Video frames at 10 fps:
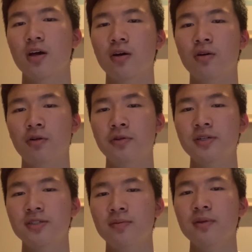
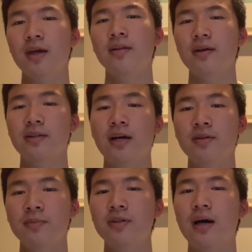colonialism, and
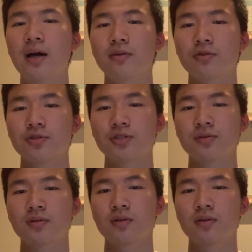Enlightenment ideals.